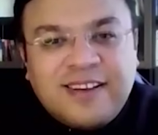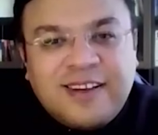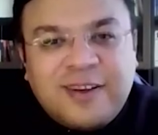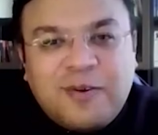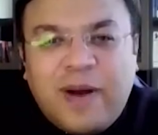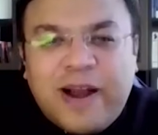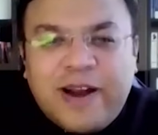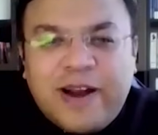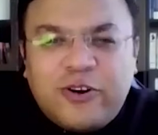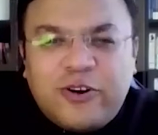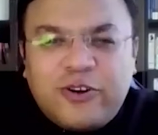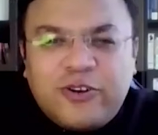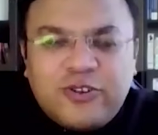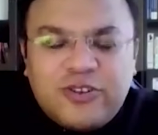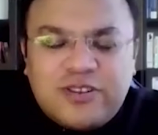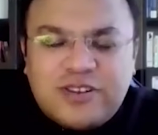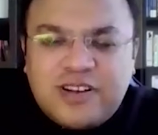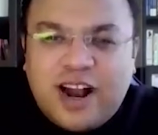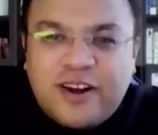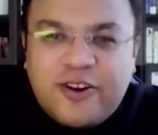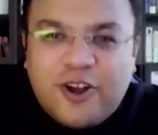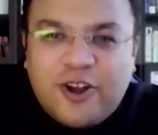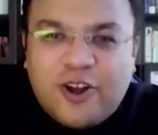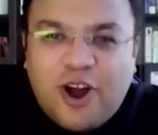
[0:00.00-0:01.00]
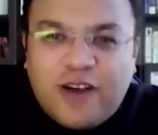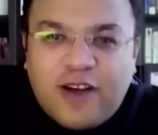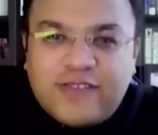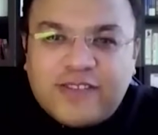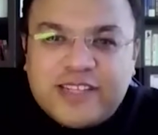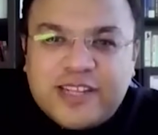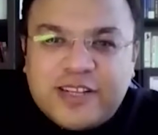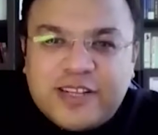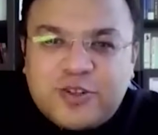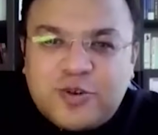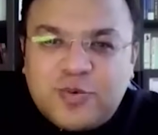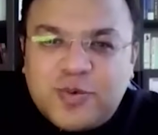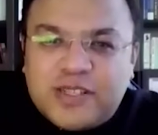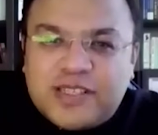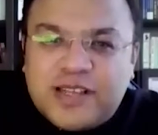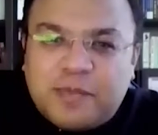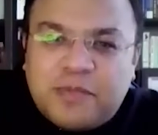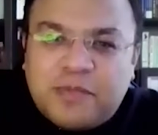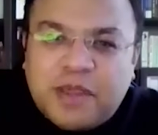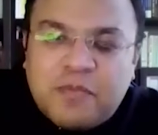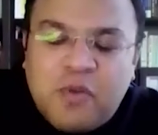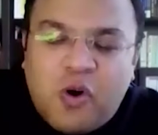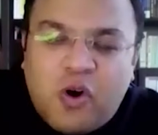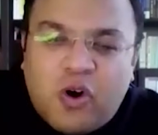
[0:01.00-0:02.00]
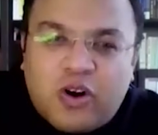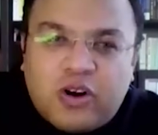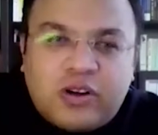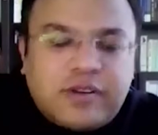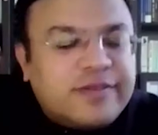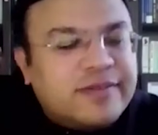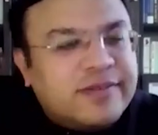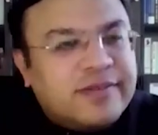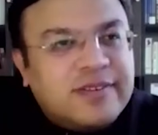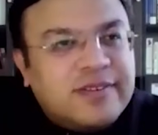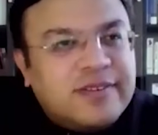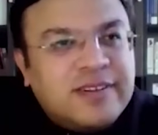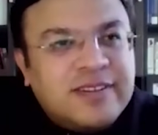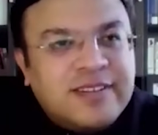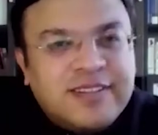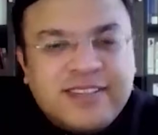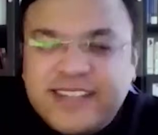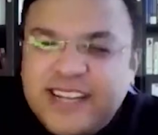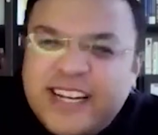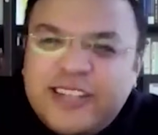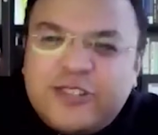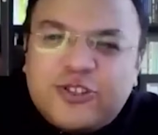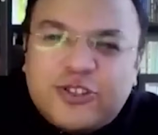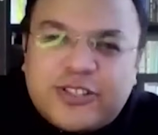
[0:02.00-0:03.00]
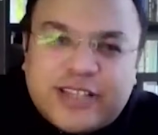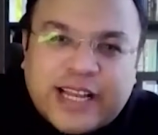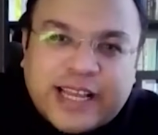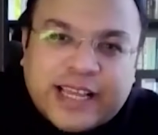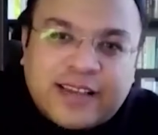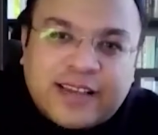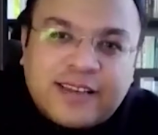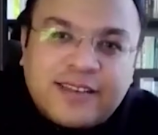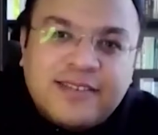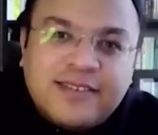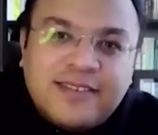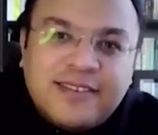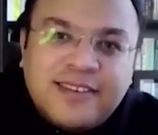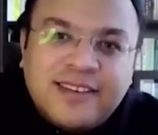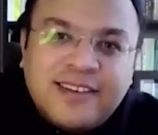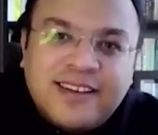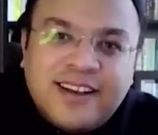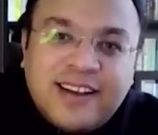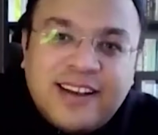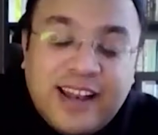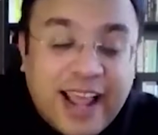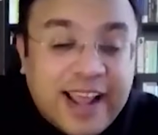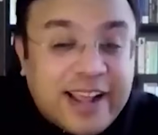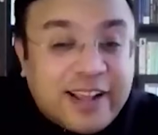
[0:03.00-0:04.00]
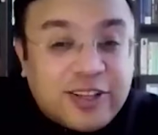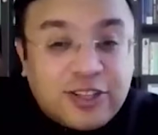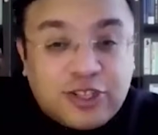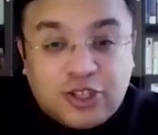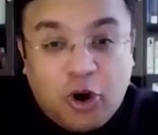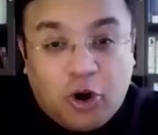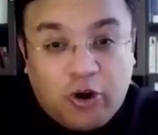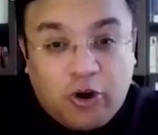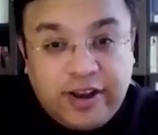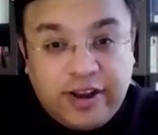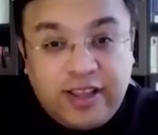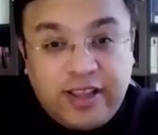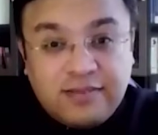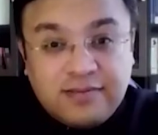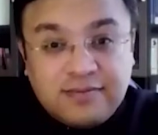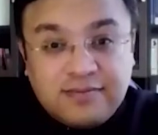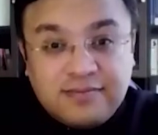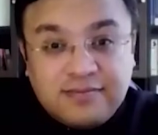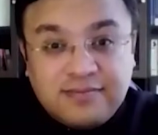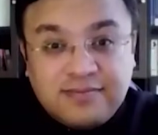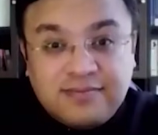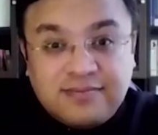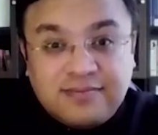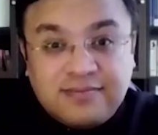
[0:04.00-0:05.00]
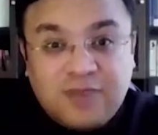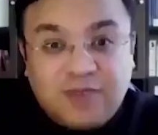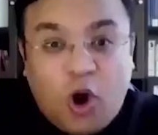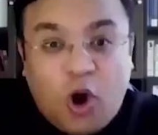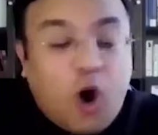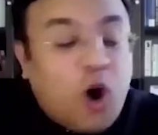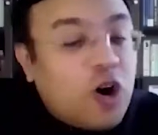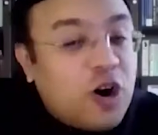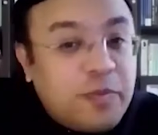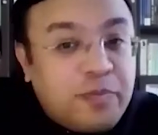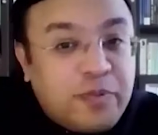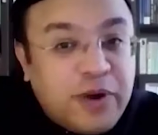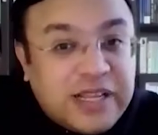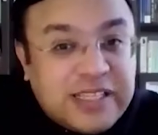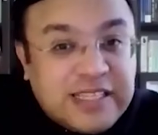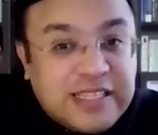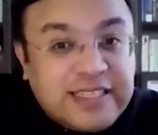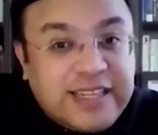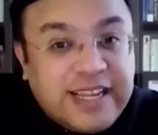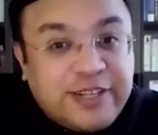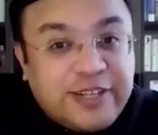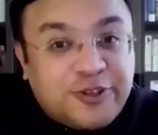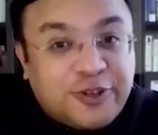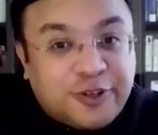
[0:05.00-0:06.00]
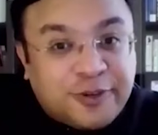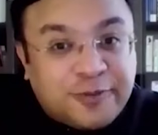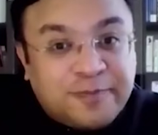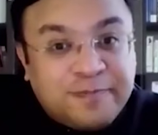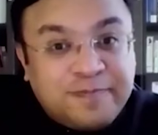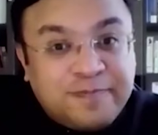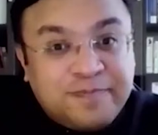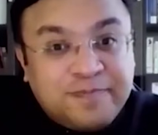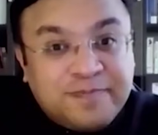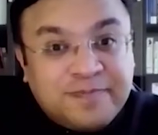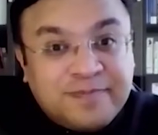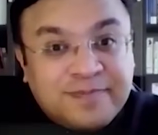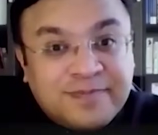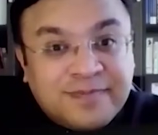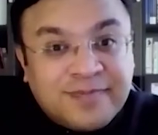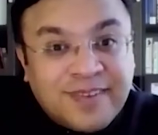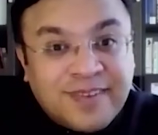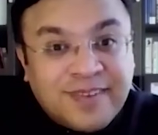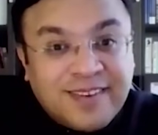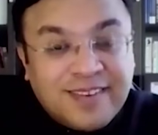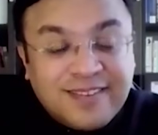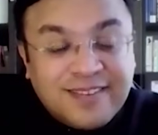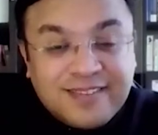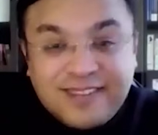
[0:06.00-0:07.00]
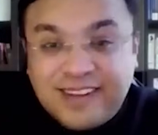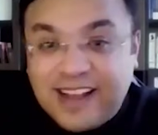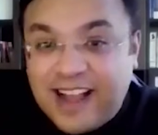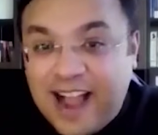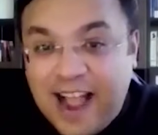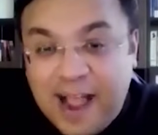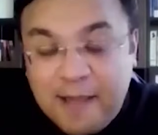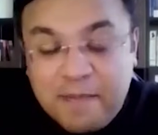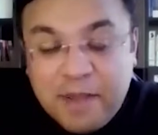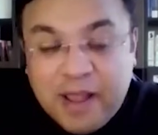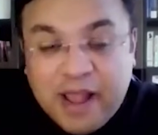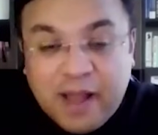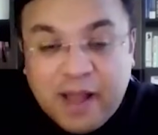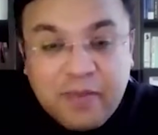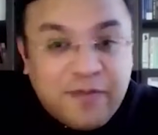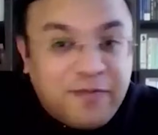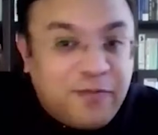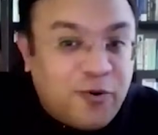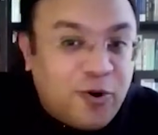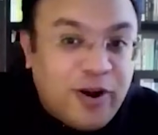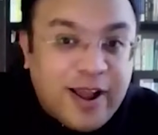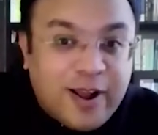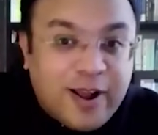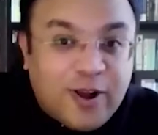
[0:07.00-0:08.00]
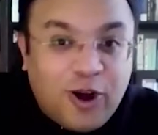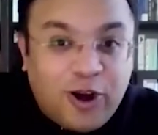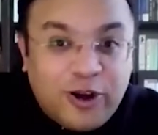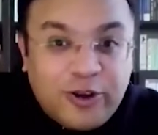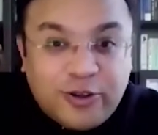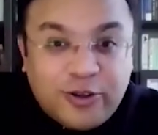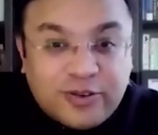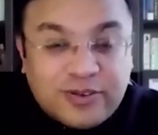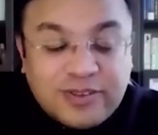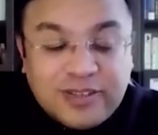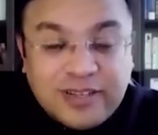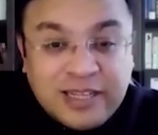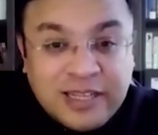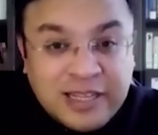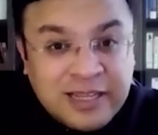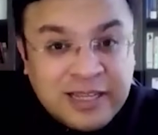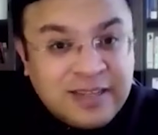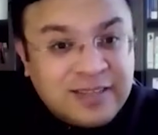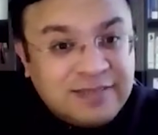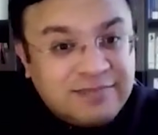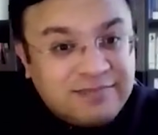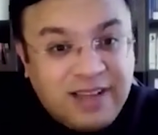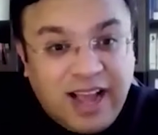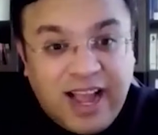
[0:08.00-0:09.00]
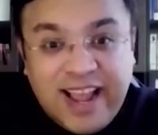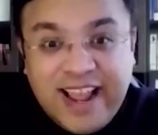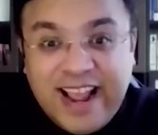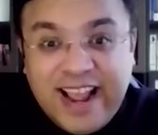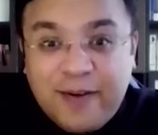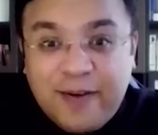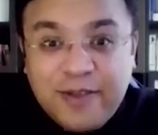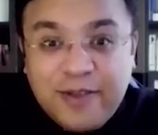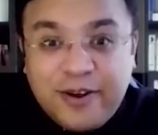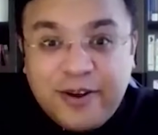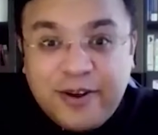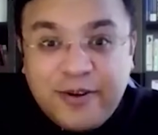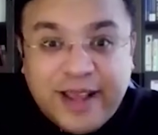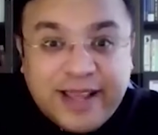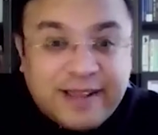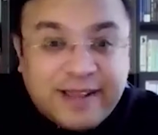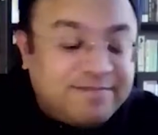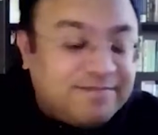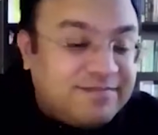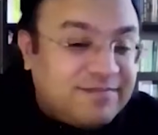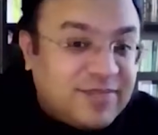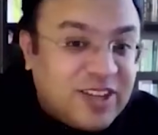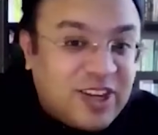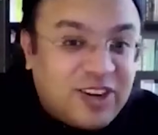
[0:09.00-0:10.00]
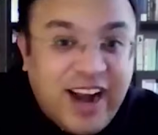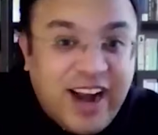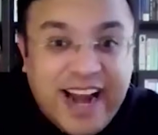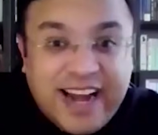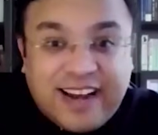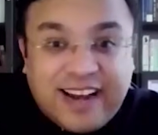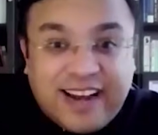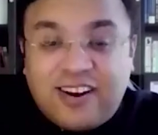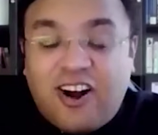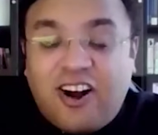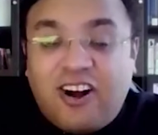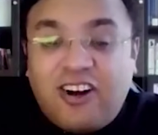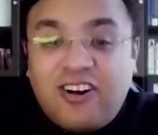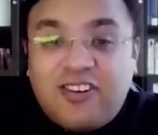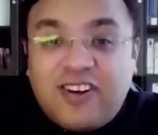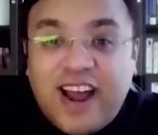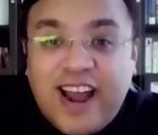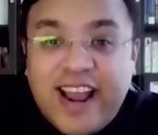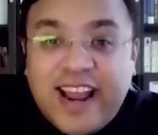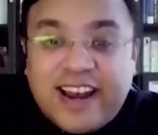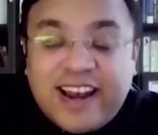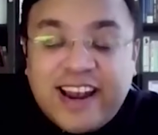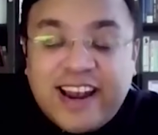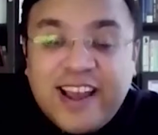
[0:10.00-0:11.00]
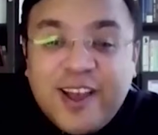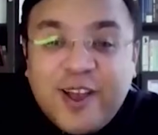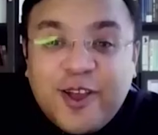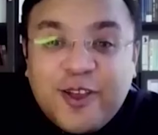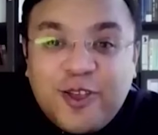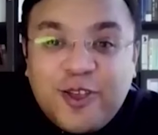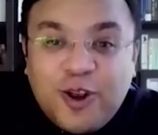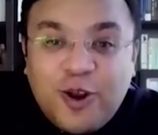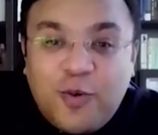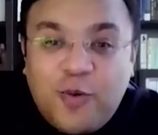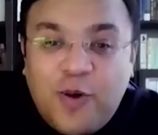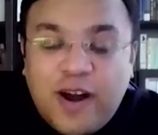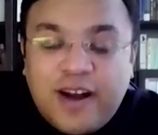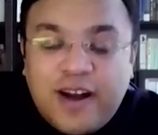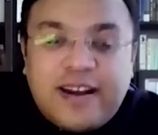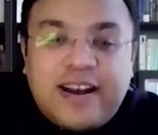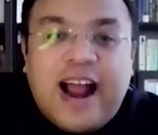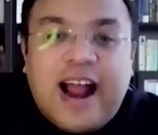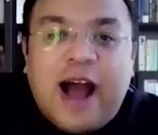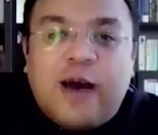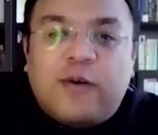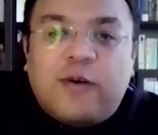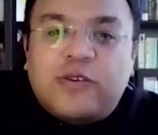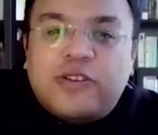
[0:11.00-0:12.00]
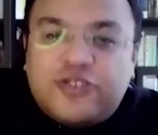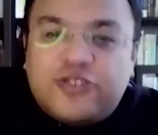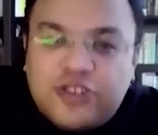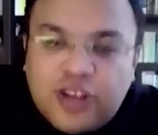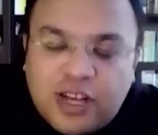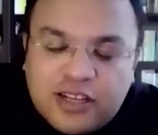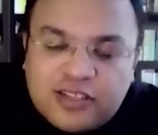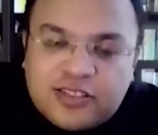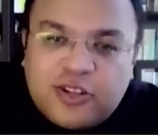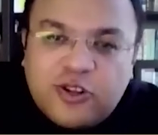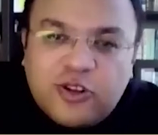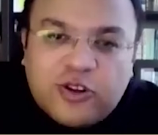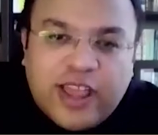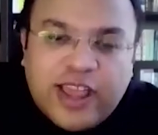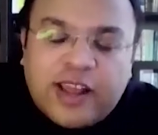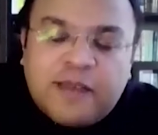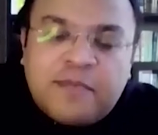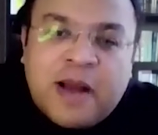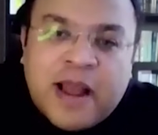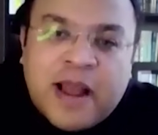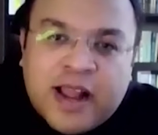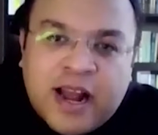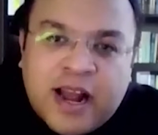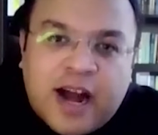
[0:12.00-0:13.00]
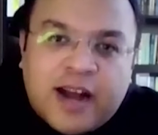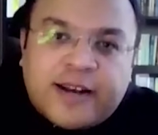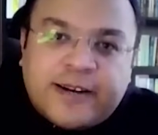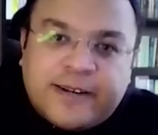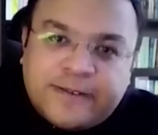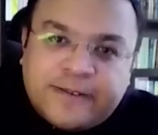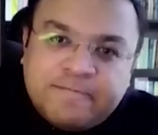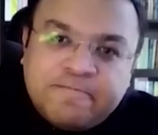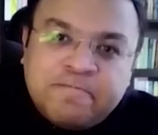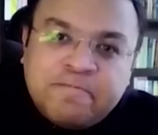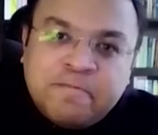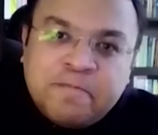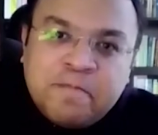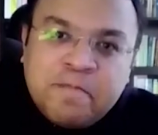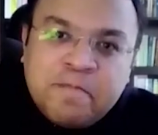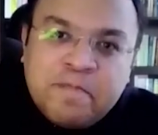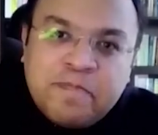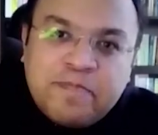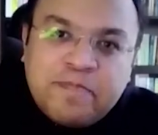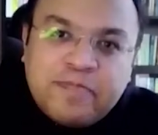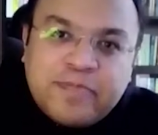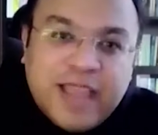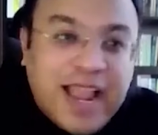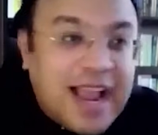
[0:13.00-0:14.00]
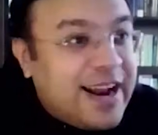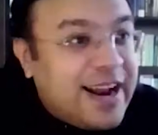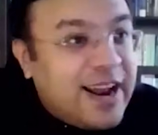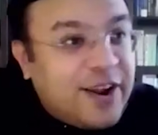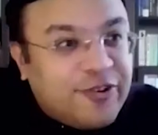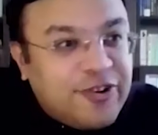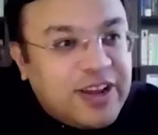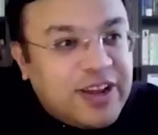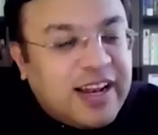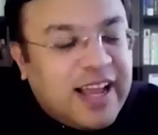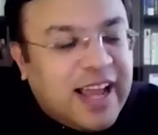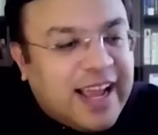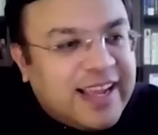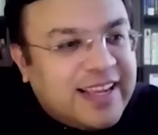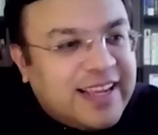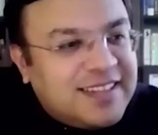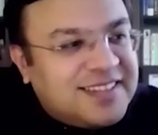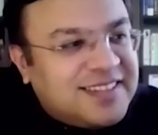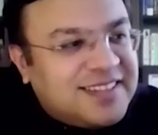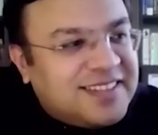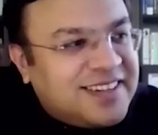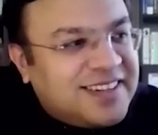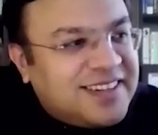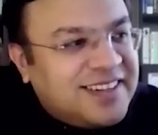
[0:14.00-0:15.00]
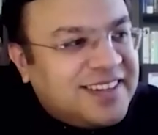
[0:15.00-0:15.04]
Why don't you start your conversation with something more interesting? Like a story or a presentation. I pick up the phone, I call you. Hi, how are you doing? Great. All right. You know what? I was just looking in my garden and I realized